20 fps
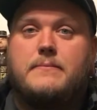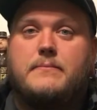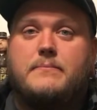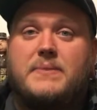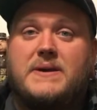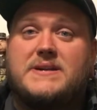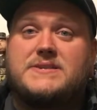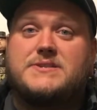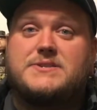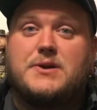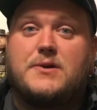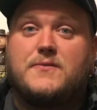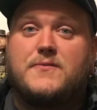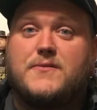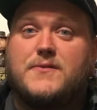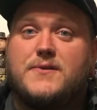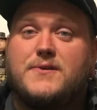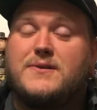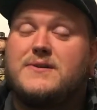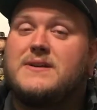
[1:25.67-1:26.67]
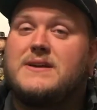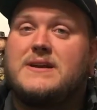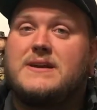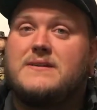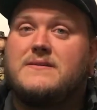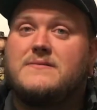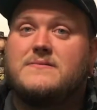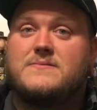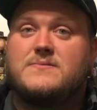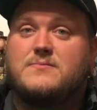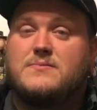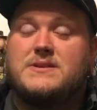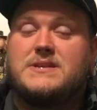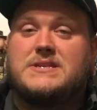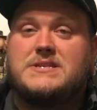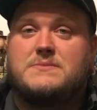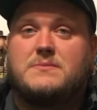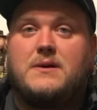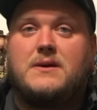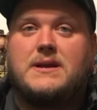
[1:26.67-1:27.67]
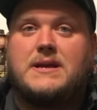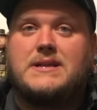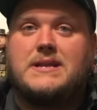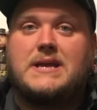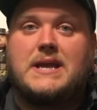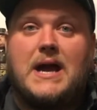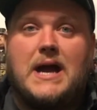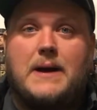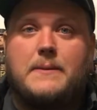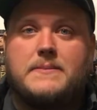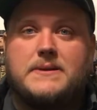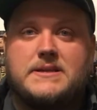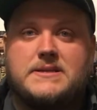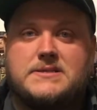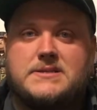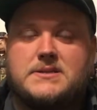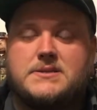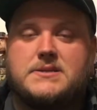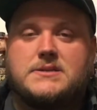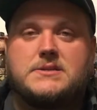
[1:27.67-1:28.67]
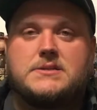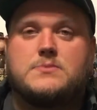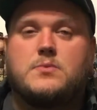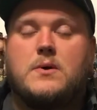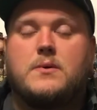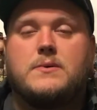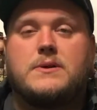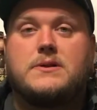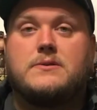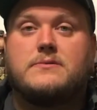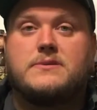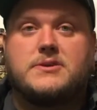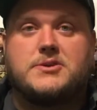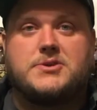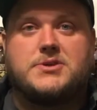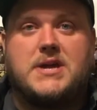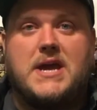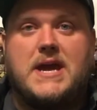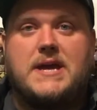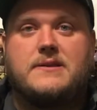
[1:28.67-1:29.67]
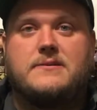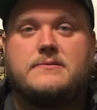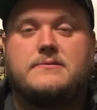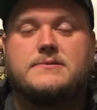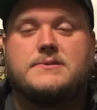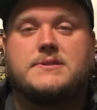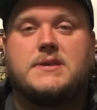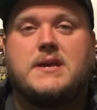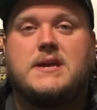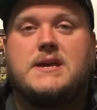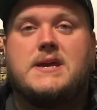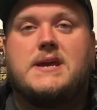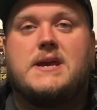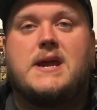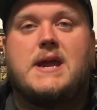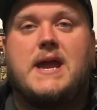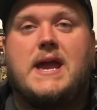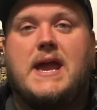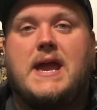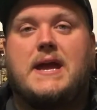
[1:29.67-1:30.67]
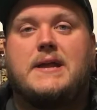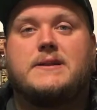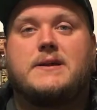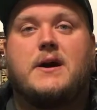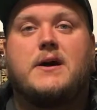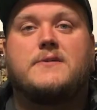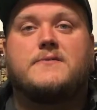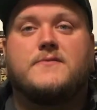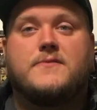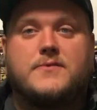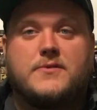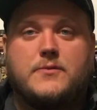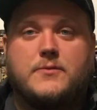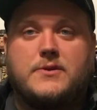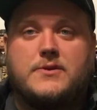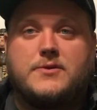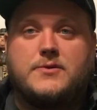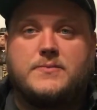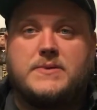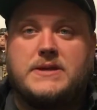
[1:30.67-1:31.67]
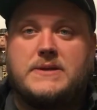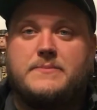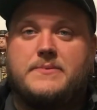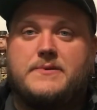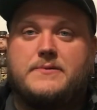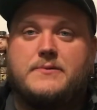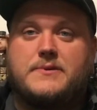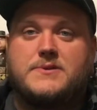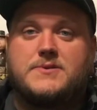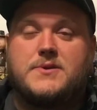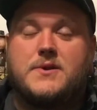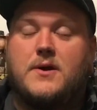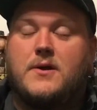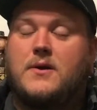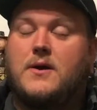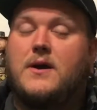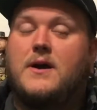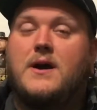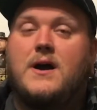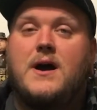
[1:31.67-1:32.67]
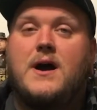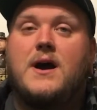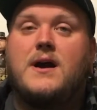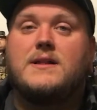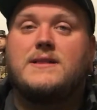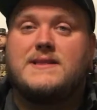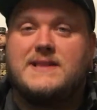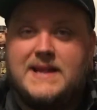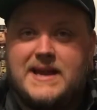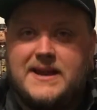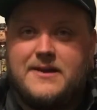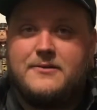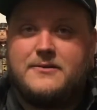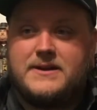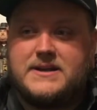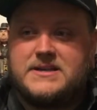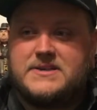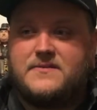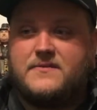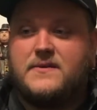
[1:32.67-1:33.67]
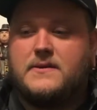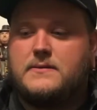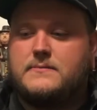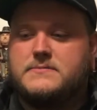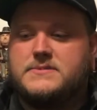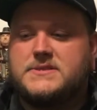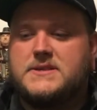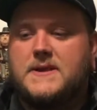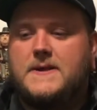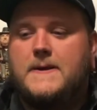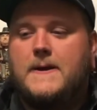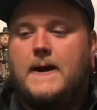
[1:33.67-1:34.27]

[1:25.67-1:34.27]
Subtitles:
best known for really small indie comedies such as What We Do in the Shadows and Hunt for the Wilder People, which are hilarious films.